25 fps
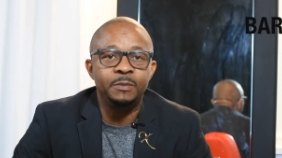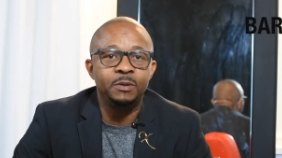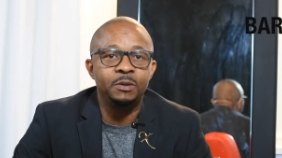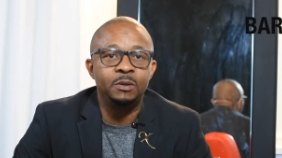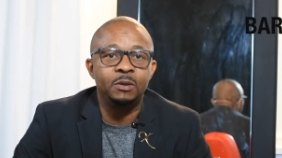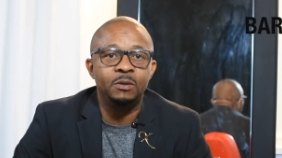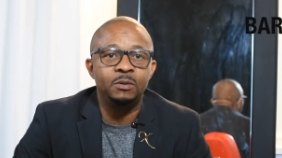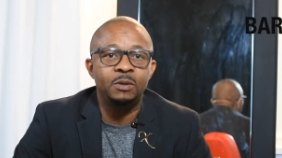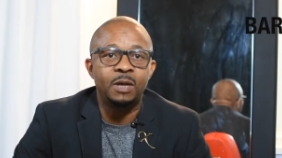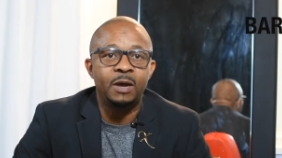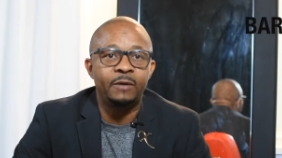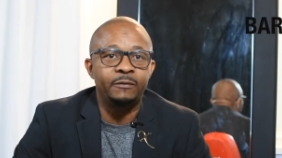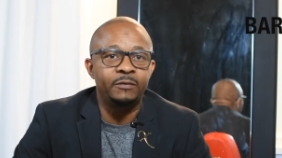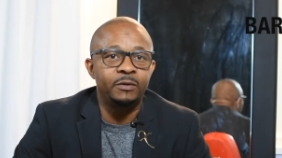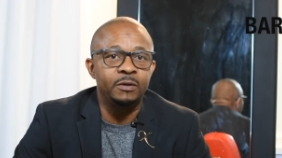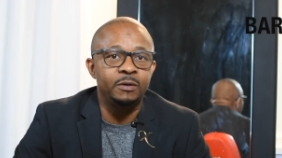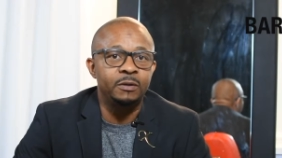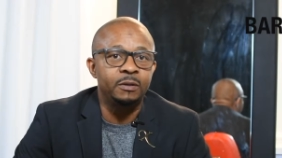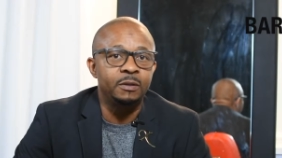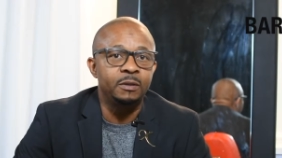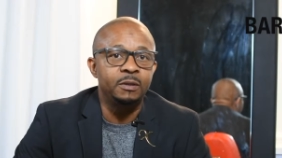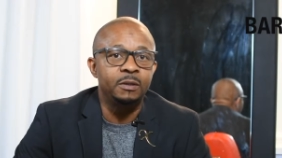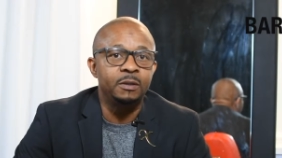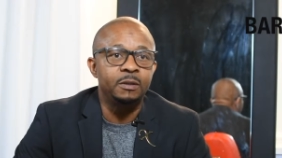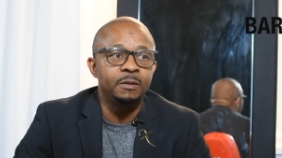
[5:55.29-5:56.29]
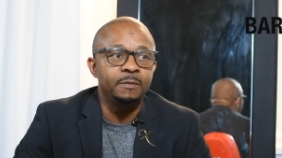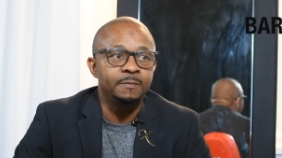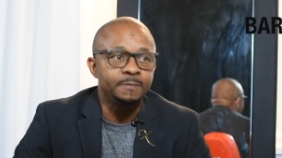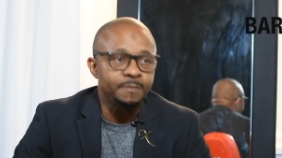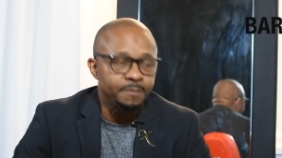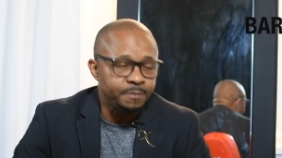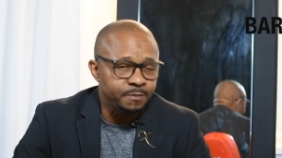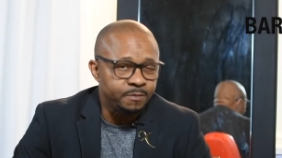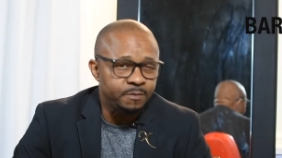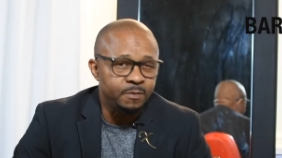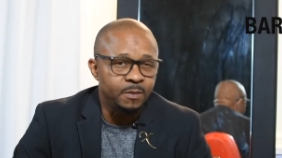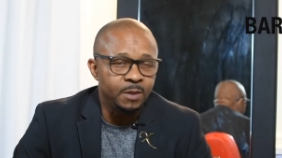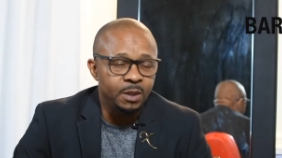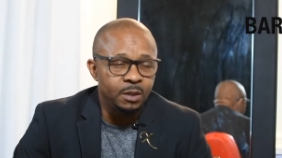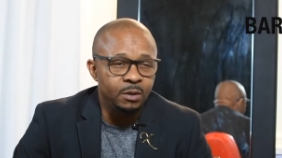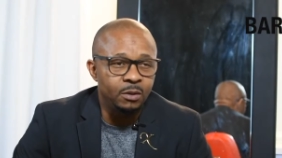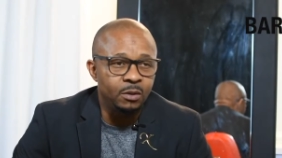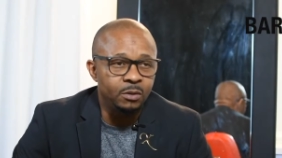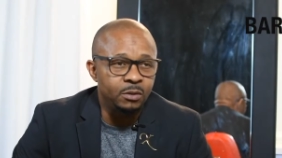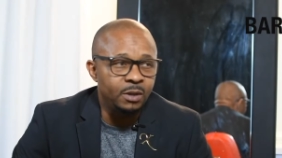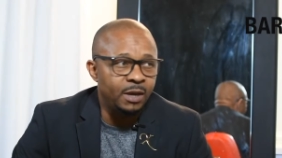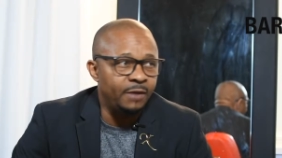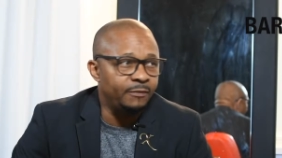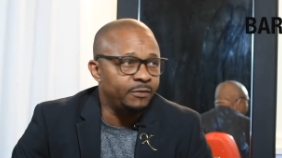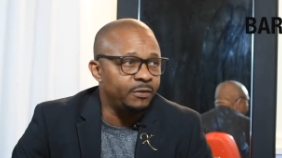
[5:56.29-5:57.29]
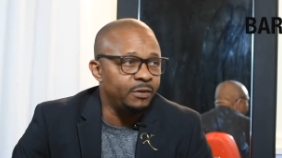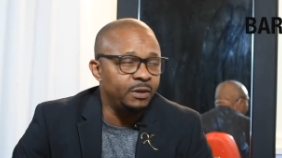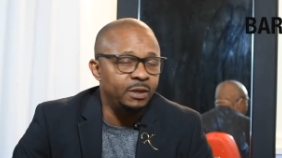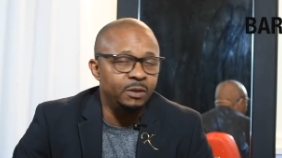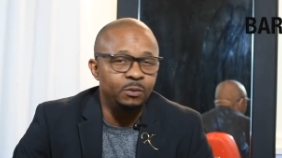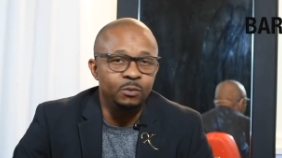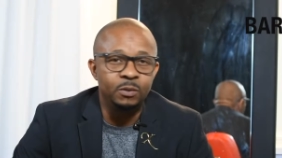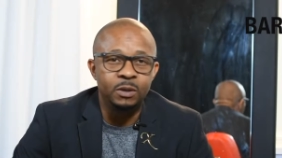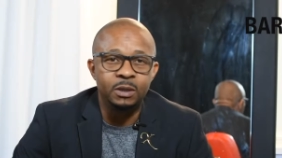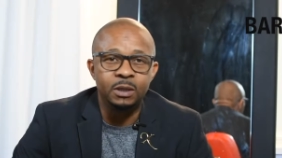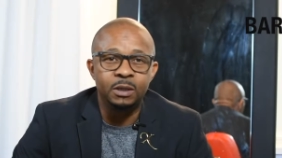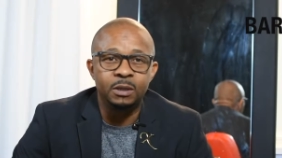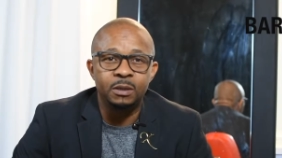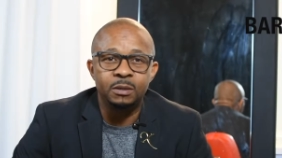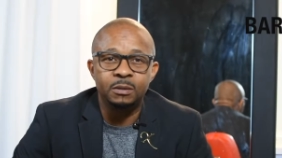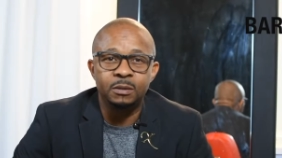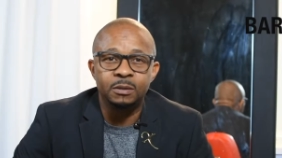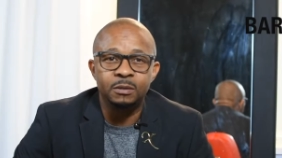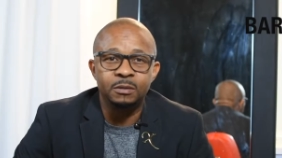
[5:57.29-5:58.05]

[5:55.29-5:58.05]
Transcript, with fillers: you know you have to you know you have to get with it.